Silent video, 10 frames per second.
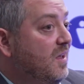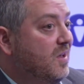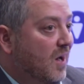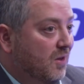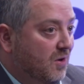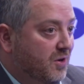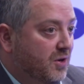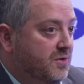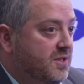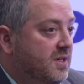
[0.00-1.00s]
color
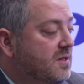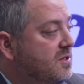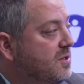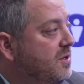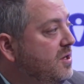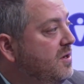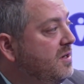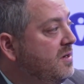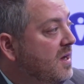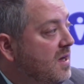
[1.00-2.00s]
codes it so that you
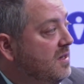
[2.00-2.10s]
can